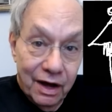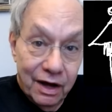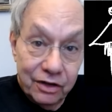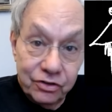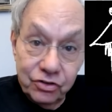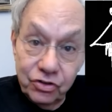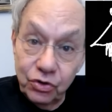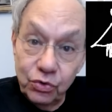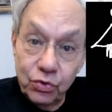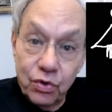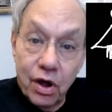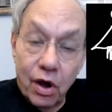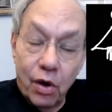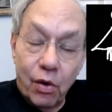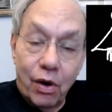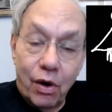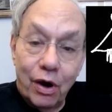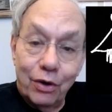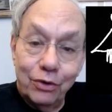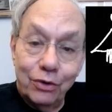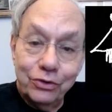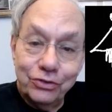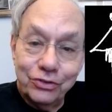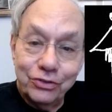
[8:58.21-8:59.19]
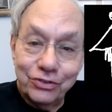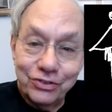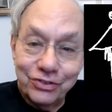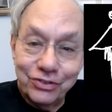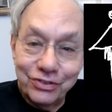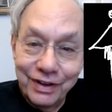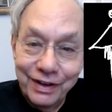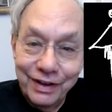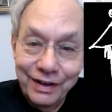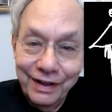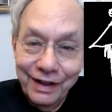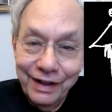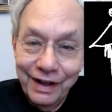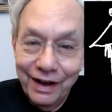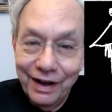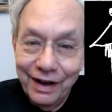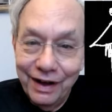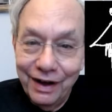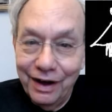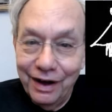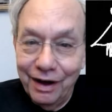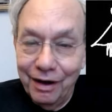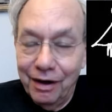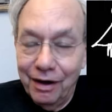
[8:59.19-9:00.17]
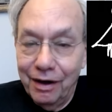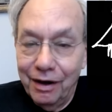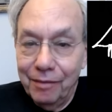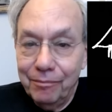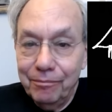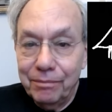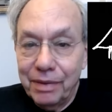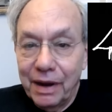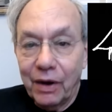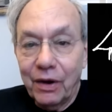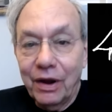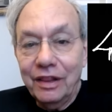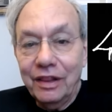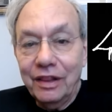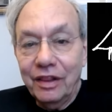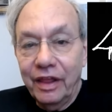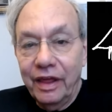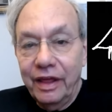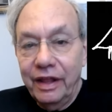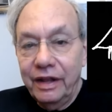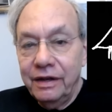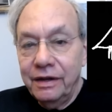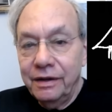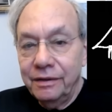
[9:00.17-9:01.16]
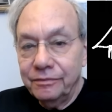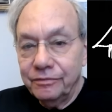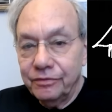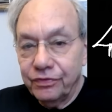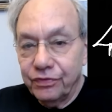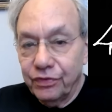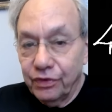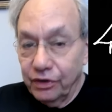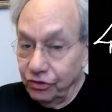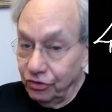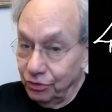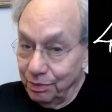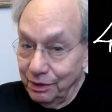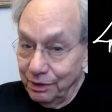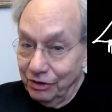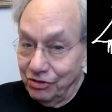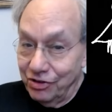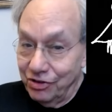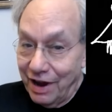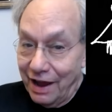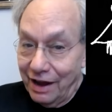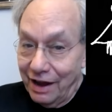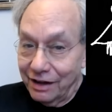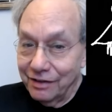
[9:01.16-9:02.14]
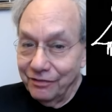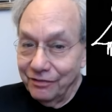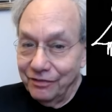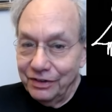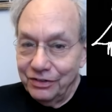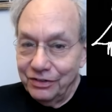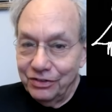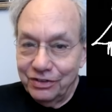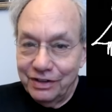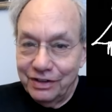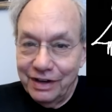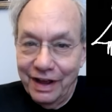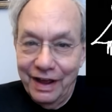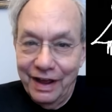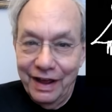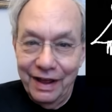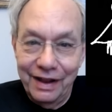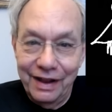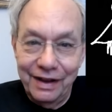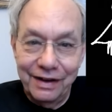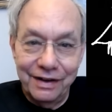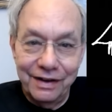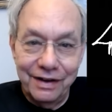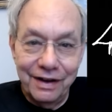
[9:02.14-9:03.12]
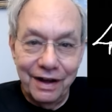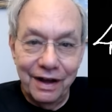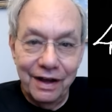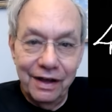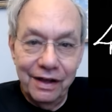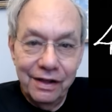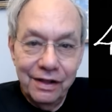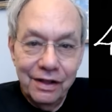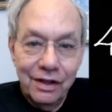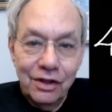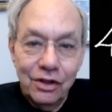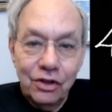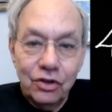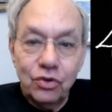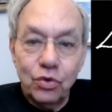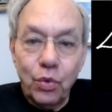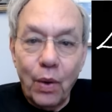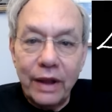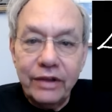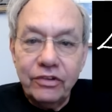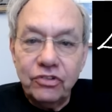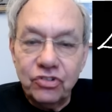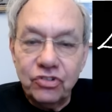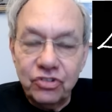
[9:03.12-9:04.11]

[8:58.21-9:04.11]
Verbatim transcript: Two co-hosts, Barry Lynn, free speech activist, and Dwight